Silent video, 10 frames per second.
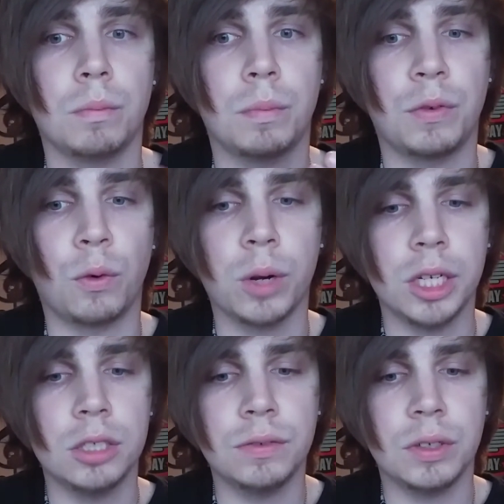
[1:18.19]
before
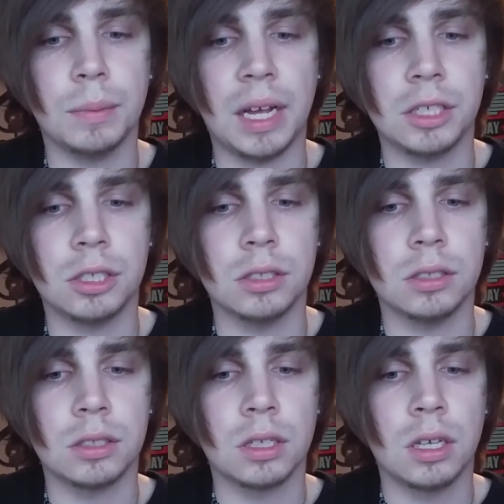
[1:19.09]
each of your
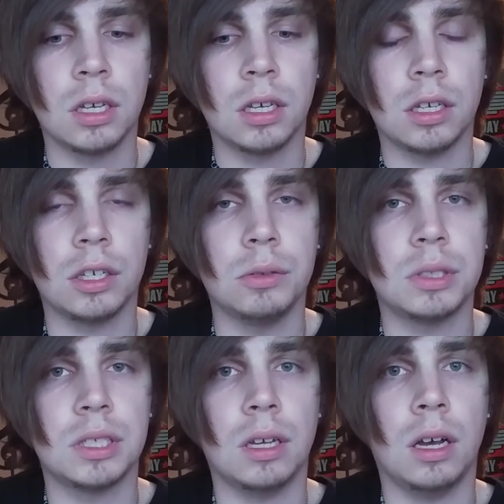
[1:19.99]
matches,
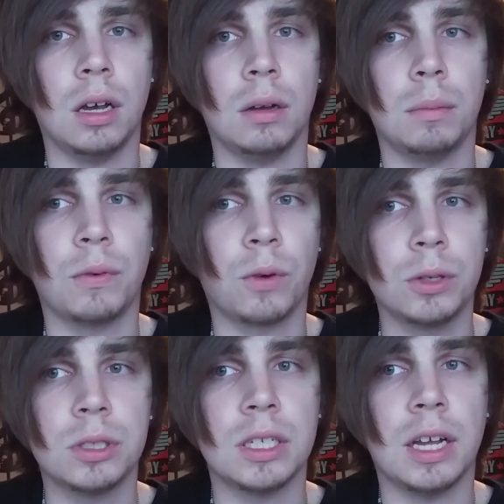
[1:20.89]
before
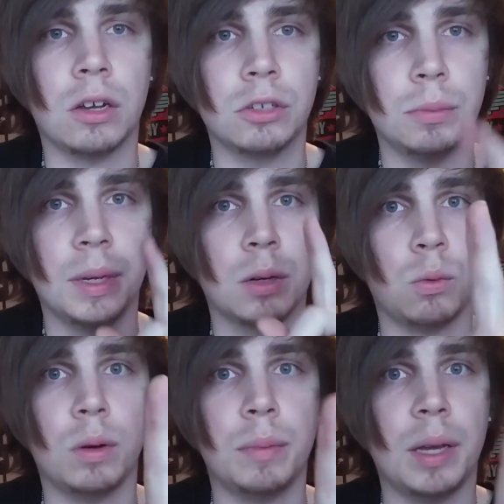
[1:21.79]
you sit down, you pick
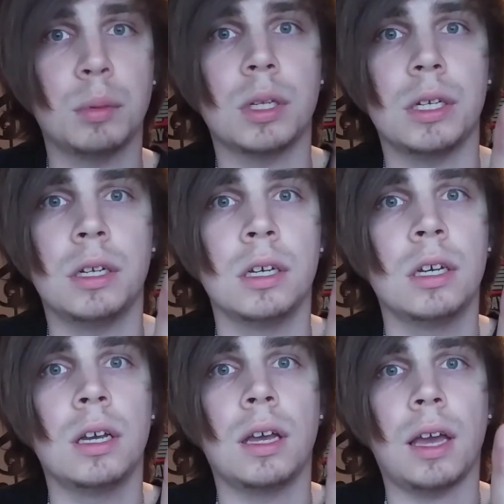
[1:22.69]
one Beyblade,
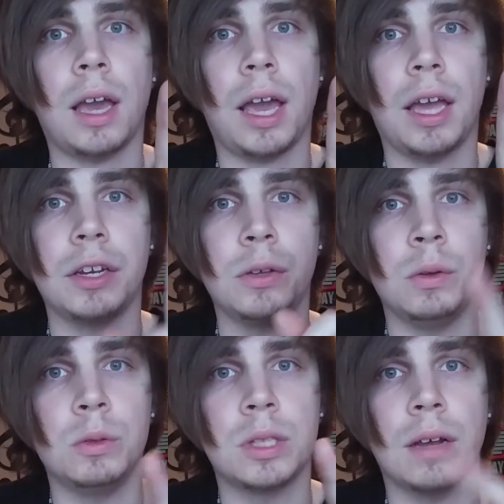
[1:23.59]
and you
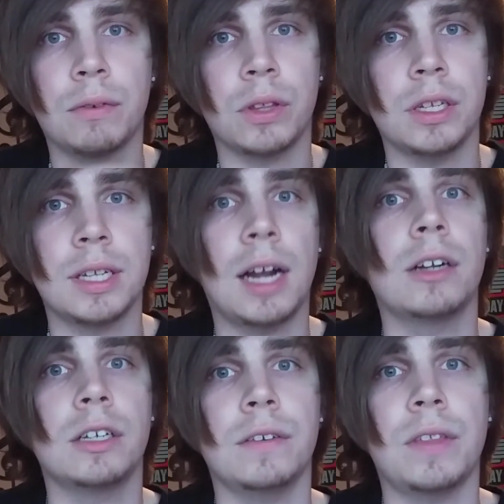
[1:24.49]
use that for the
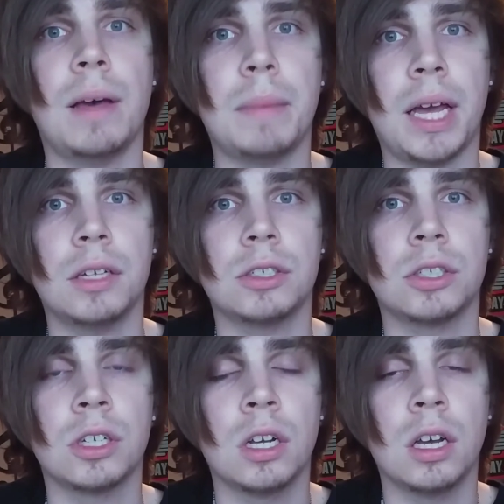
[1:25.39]
entirety of that match.